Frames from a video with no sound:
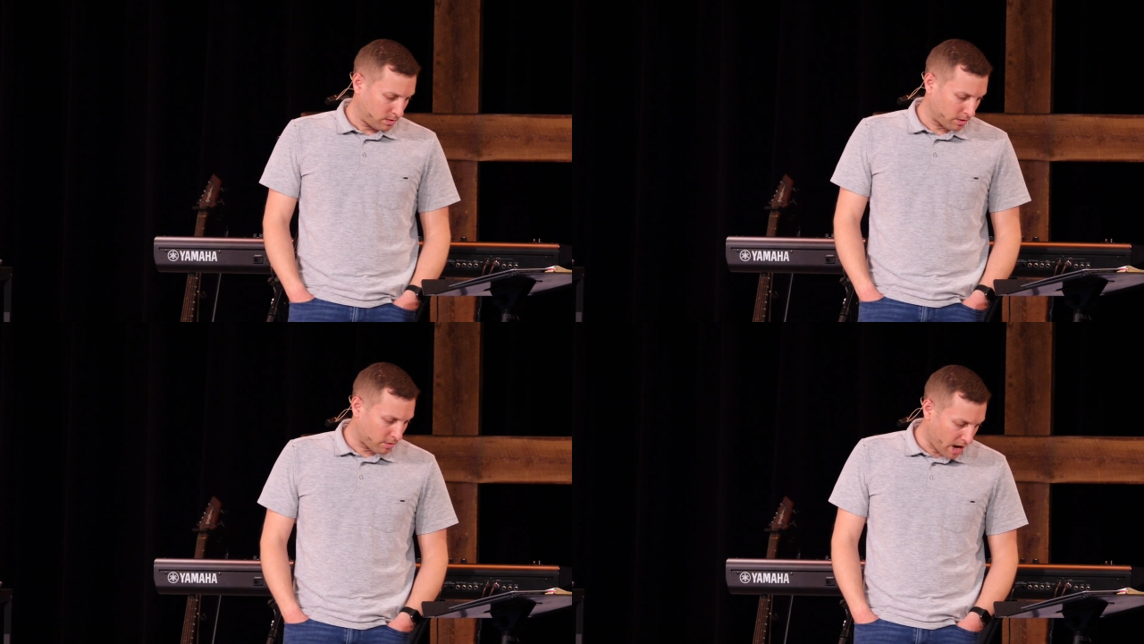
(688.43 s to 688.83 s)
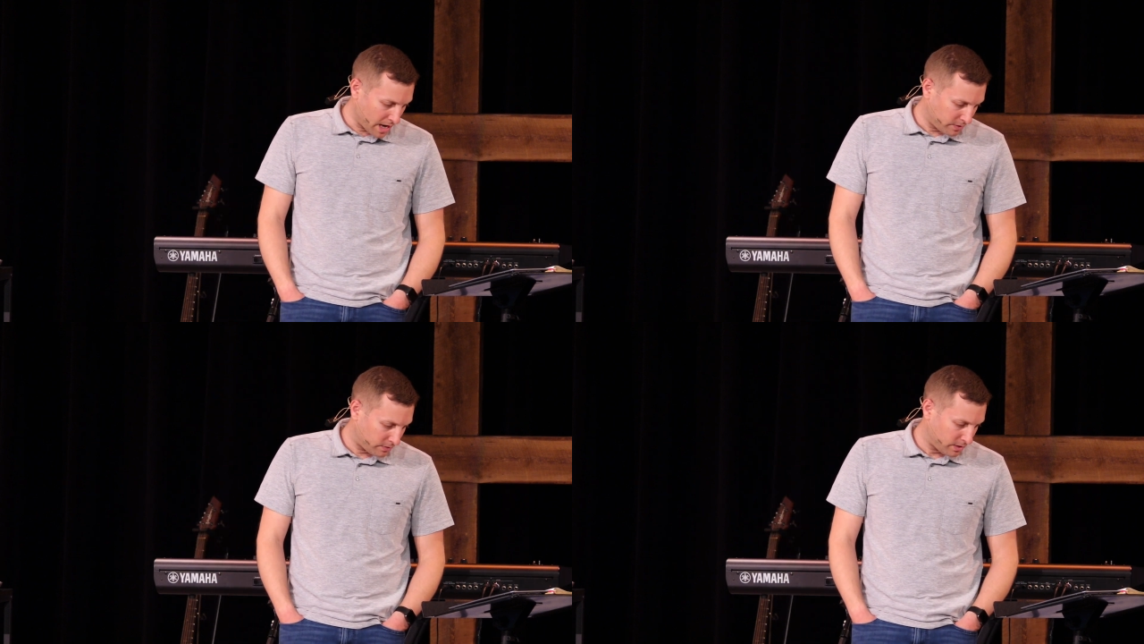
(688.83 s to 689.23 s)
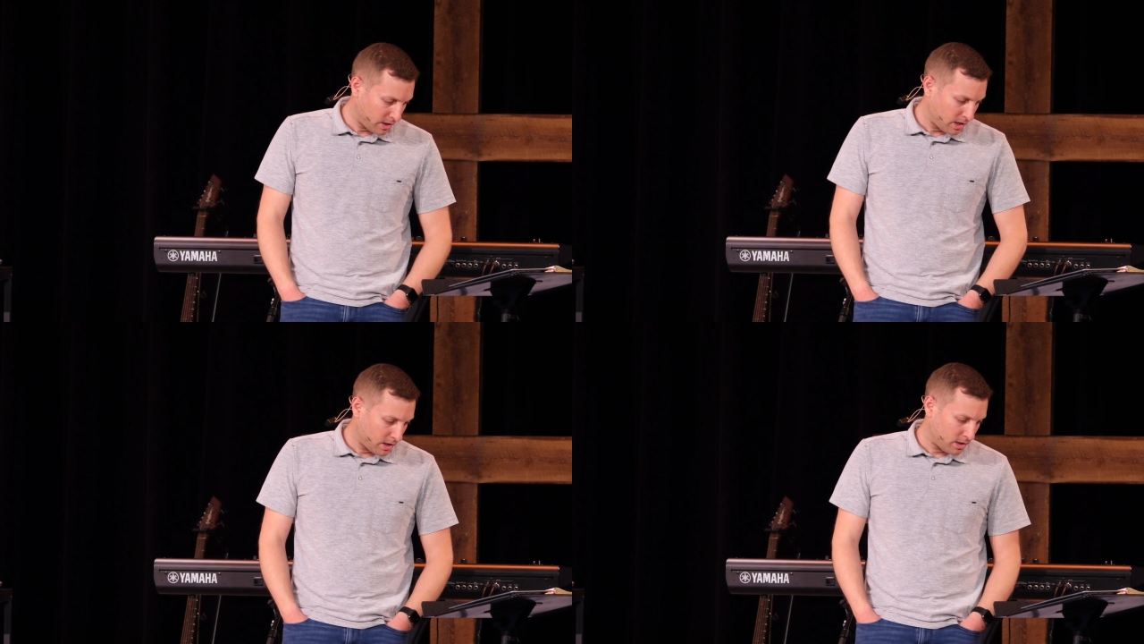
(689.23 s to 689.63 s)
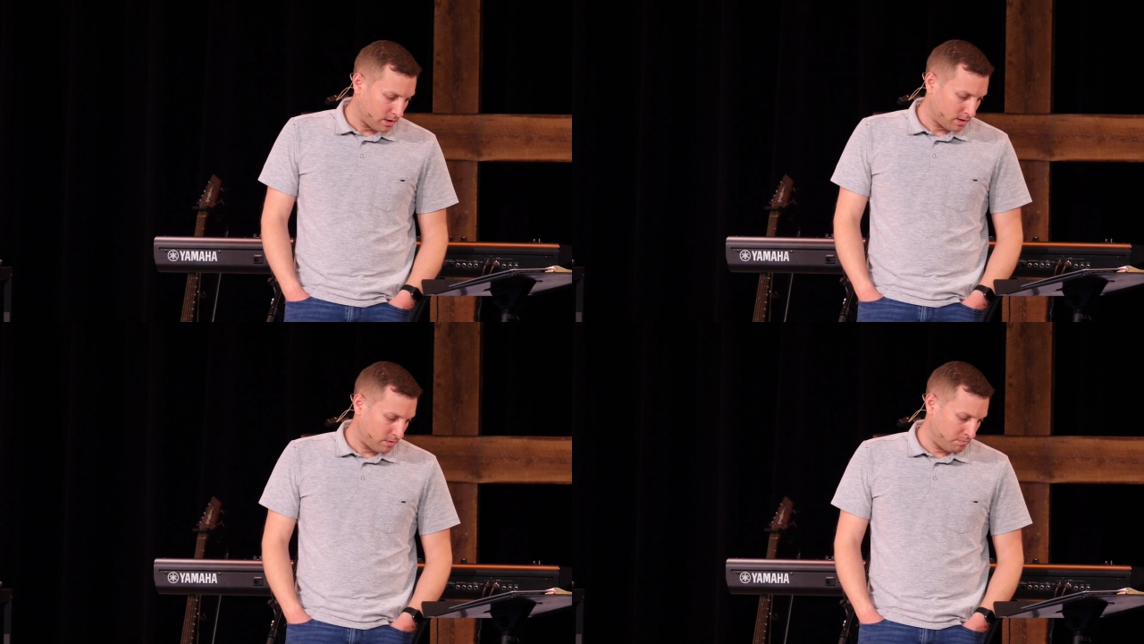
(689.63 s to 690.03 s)
the Christ,
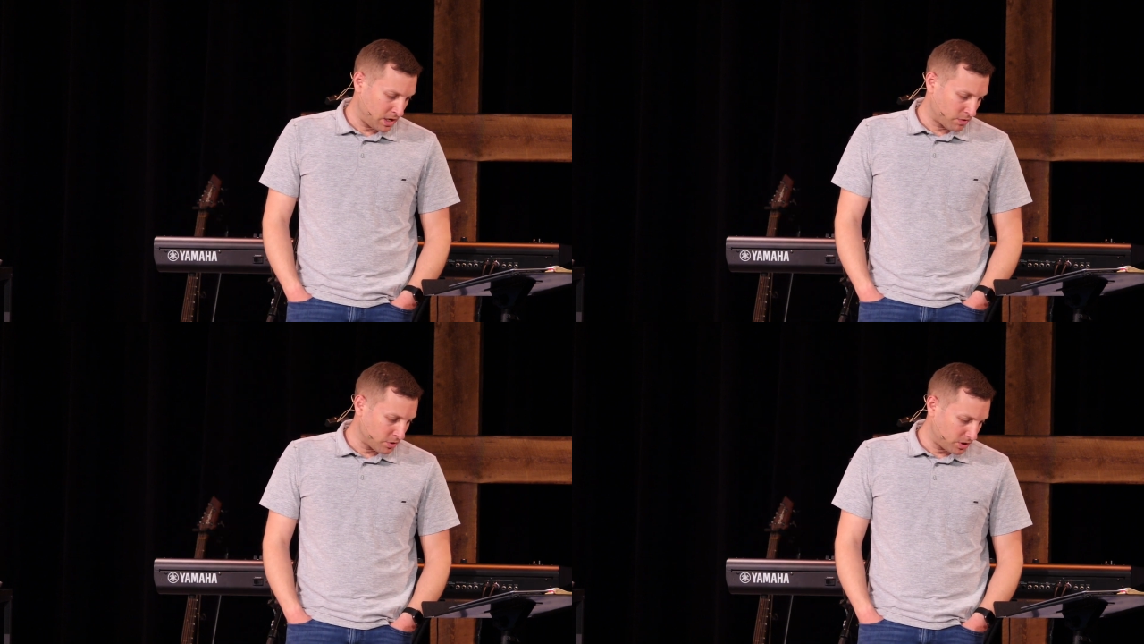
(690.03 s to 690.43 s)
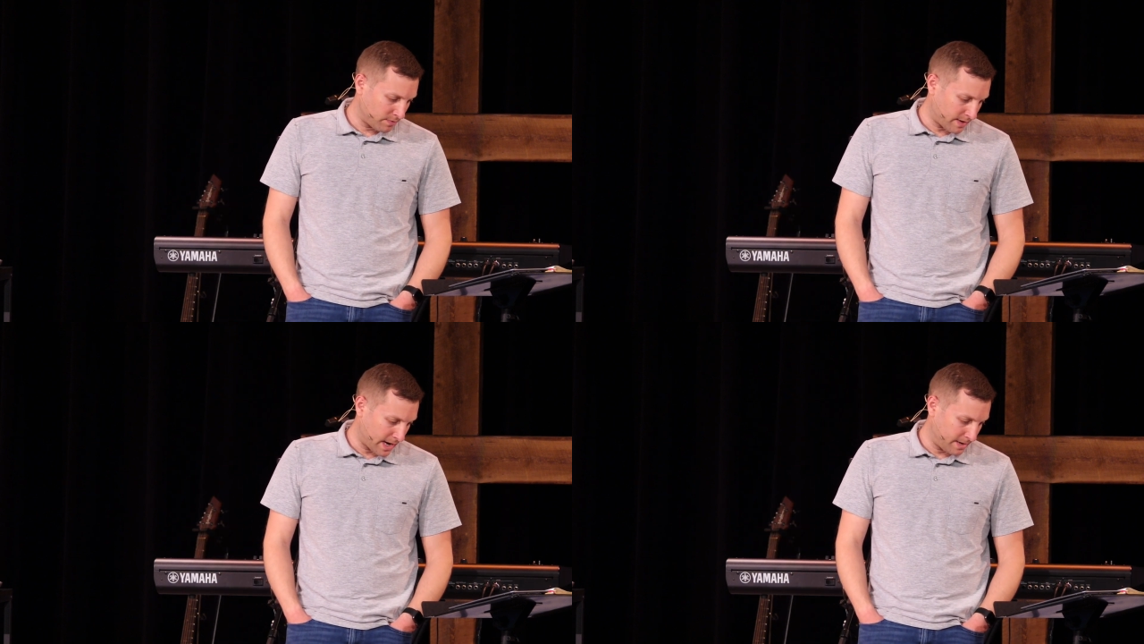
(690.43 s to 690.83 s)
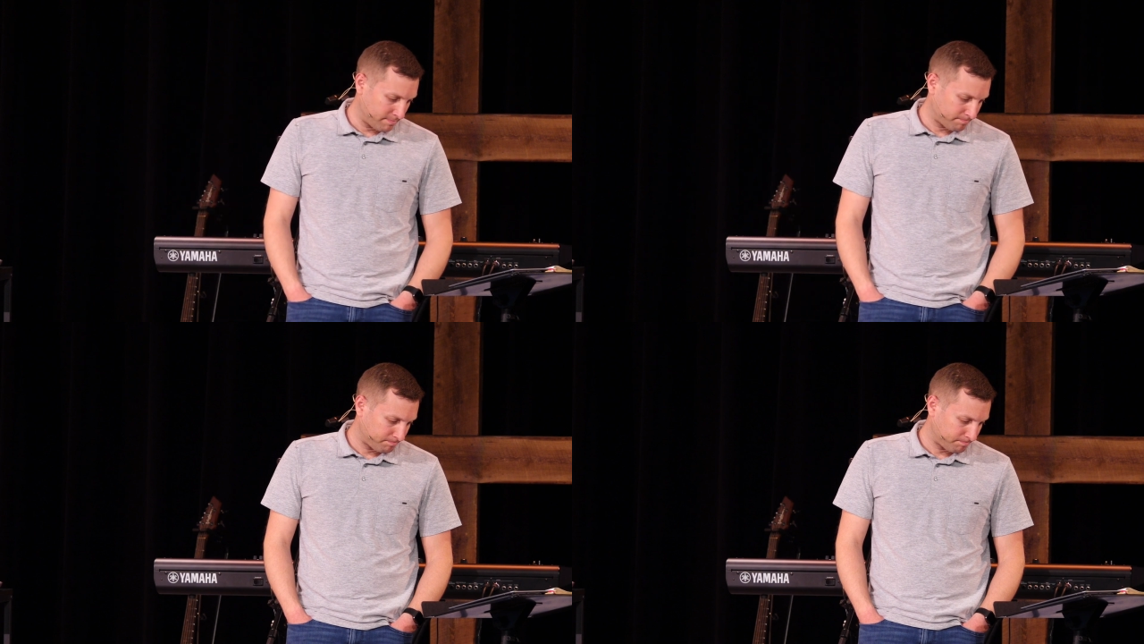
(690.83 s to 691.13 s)
be crucified